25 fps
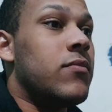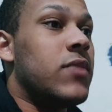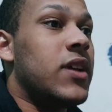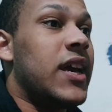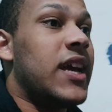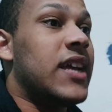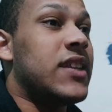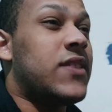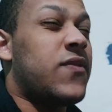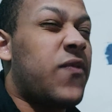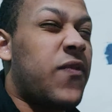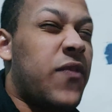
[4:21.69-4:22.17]

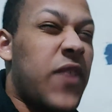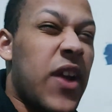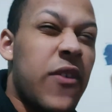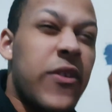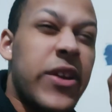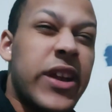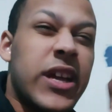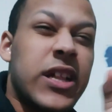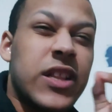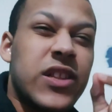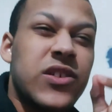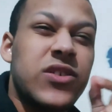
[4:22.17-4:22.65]
It's
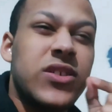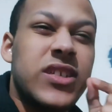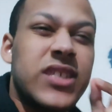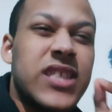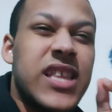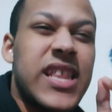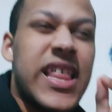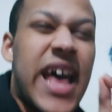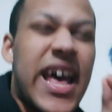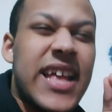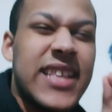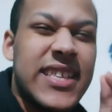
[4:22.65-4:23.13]
very close to
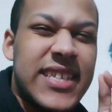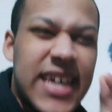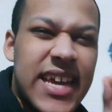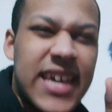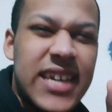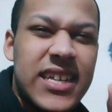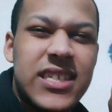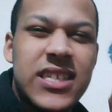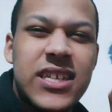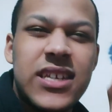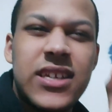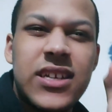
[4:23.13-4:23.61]
that
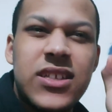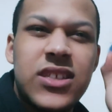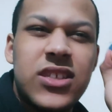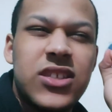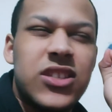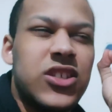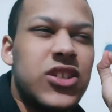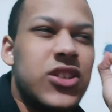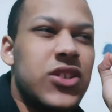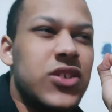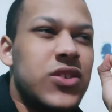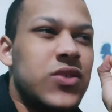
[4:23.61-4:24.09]
date
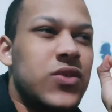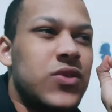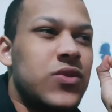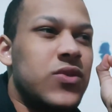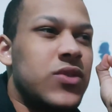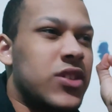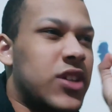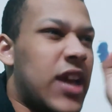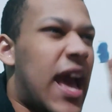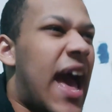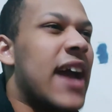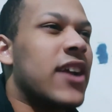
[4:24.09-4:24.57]
to
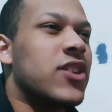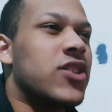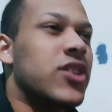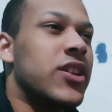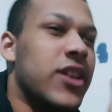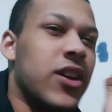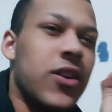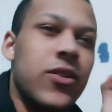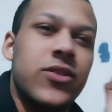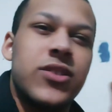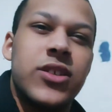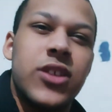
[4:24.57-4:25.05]
actually
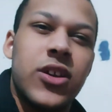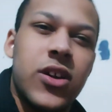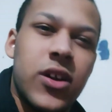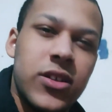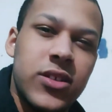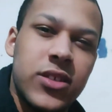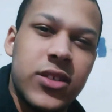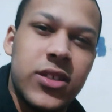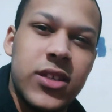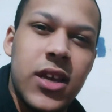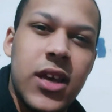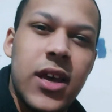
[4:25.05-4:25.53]
go to the
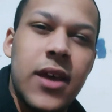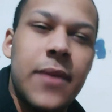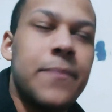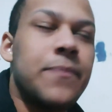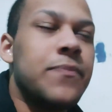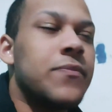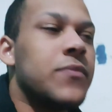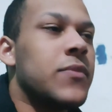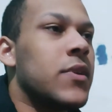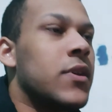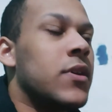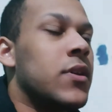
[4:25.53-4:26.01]
concert.
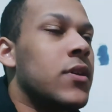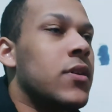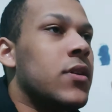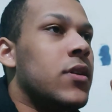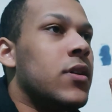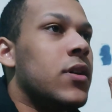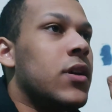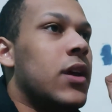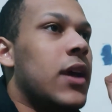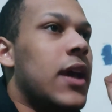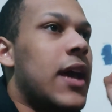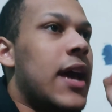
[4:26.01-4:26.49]

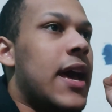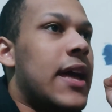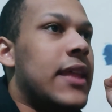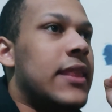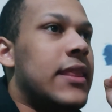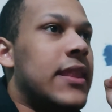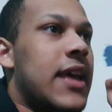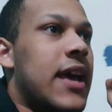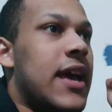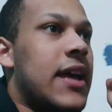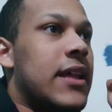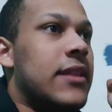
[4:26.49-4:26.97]

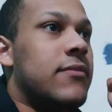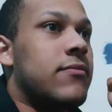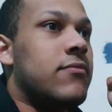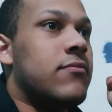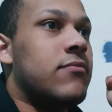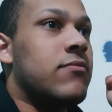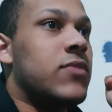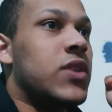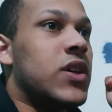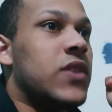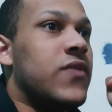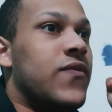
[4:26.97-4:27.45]
And
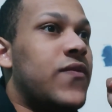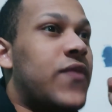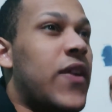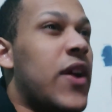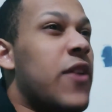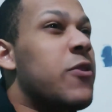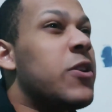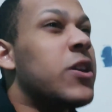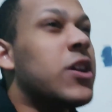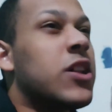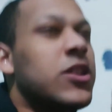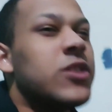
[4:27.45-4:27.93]
then
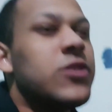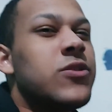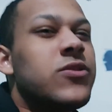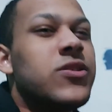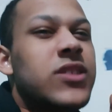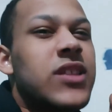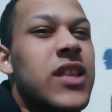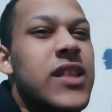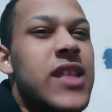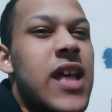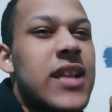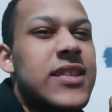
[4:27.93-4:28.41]
very close
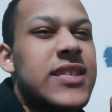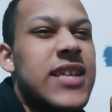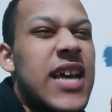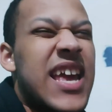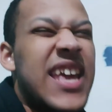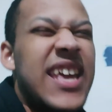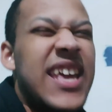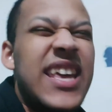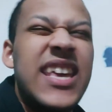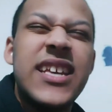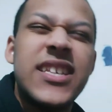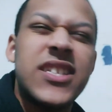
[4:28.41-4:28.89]
to that
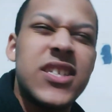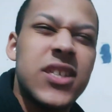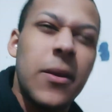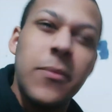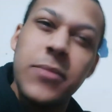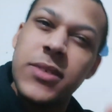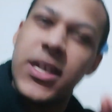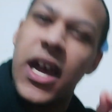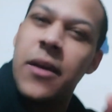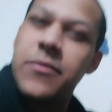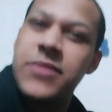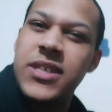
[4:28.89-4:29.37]
day,
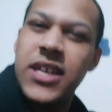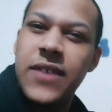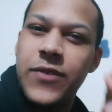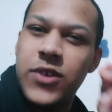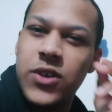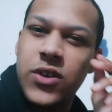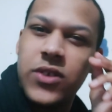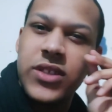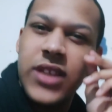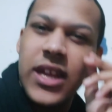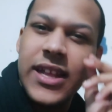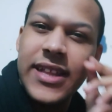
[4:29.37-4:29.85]
sometimes even
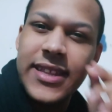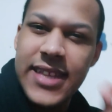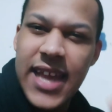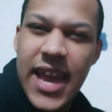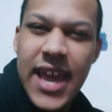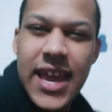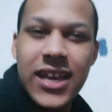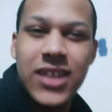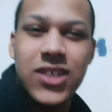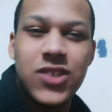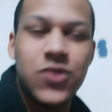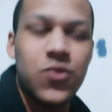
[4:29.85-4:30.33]
on the
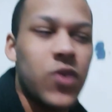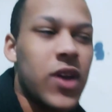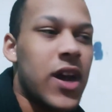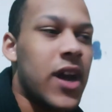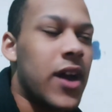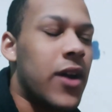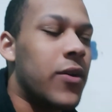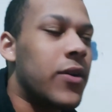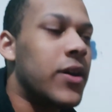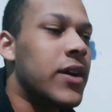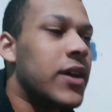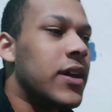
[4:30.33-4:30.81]
day as
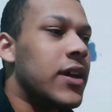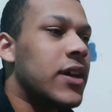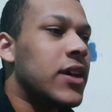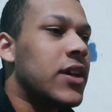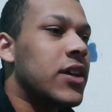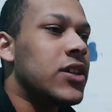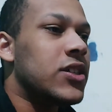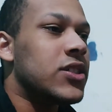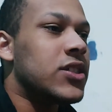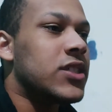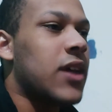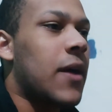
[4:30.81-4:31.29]
well,
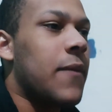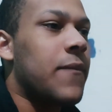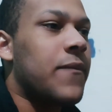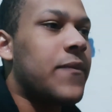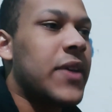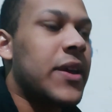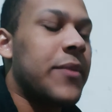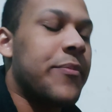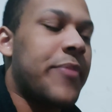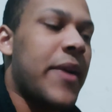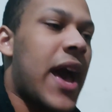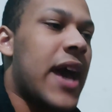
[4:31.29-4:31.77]

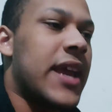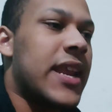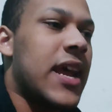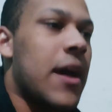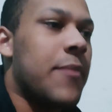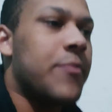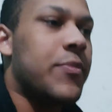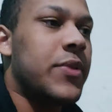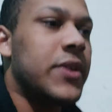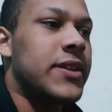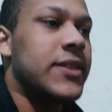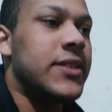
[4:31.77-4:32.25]
something bad
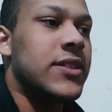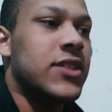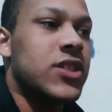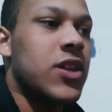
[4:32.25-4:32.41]
happens.